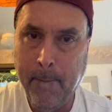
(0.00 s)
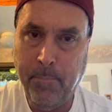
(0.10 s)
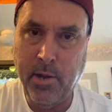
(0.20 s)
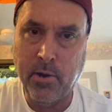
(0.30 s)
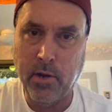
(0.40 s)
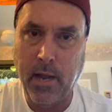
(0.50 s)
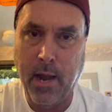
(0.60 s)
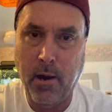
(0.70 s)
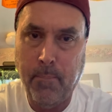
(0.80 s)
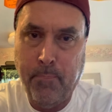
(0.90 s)

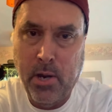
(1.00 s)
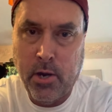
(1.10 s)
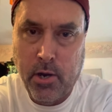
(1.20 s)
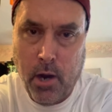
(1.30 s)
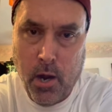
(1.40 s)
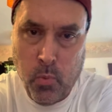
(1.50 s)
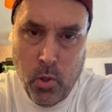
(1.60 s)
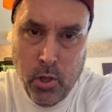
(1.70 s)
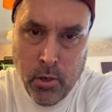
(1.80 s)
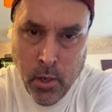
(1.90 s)
Bierkergaard
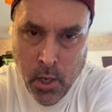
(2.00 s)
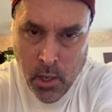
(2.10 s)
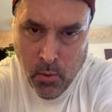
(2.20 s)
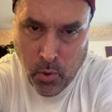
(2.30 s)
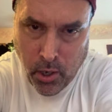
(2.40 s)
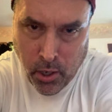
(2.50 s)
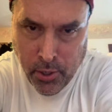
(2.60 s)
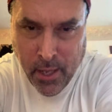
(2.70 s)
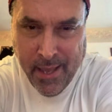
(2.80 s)
World